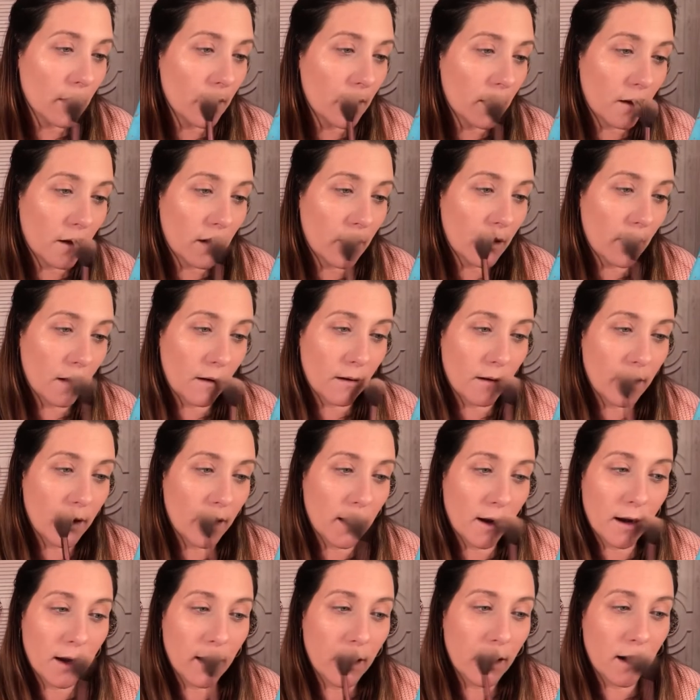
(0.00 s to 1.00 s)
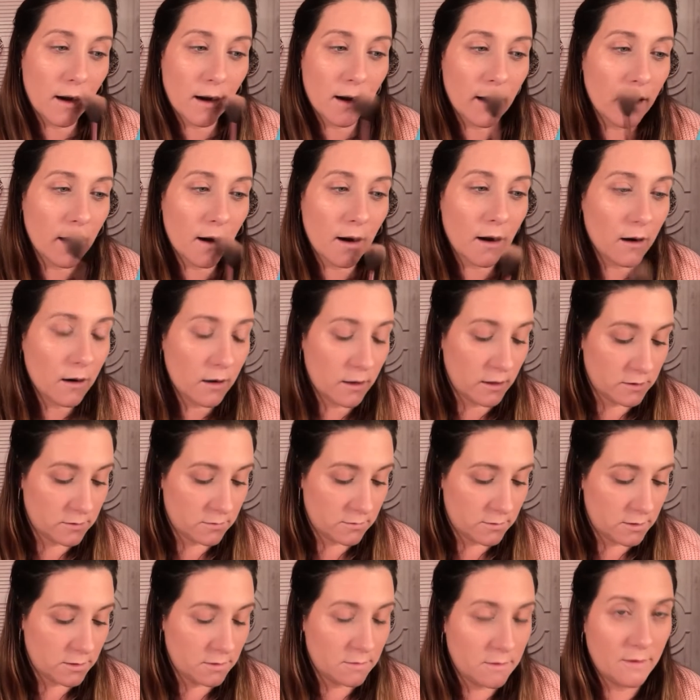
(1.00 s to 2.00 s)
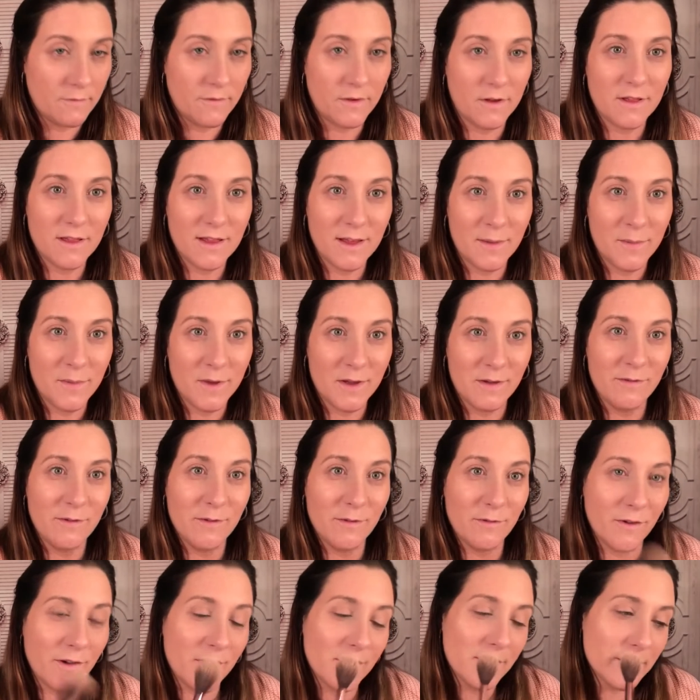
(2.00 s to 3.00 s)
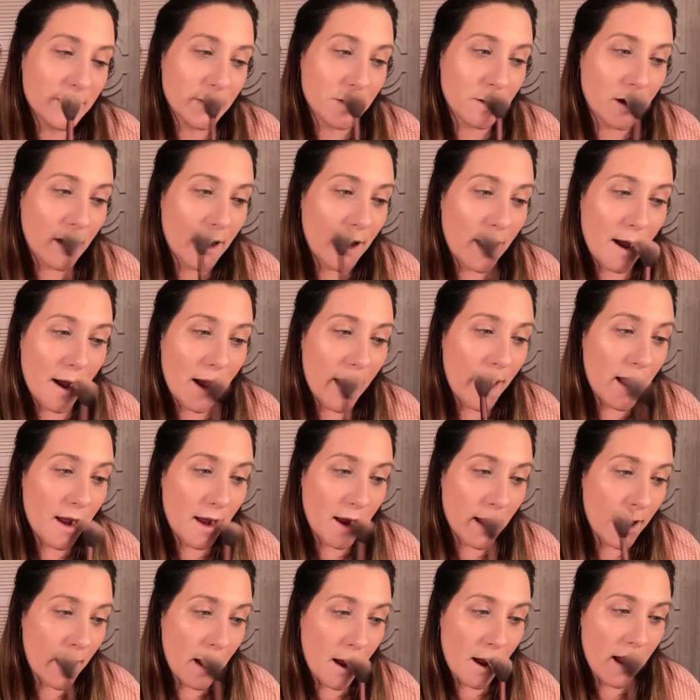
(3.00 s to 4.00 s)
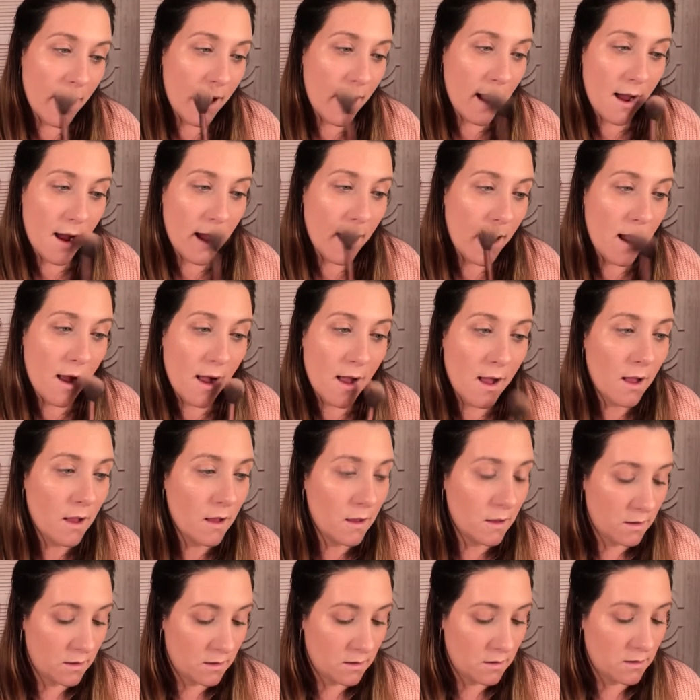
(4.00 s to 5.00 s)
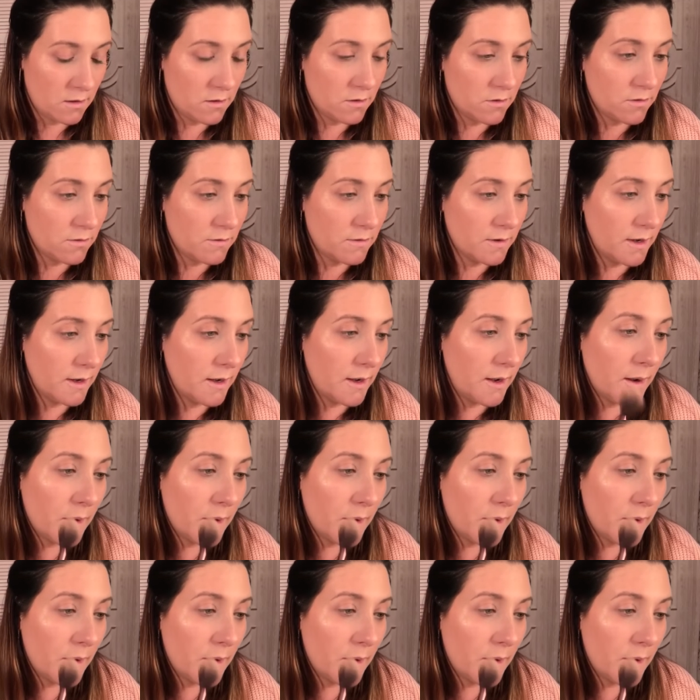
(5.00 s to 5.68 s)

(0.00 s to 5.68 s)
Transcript: Get right here, because we do have a lippy we want to try. Okay.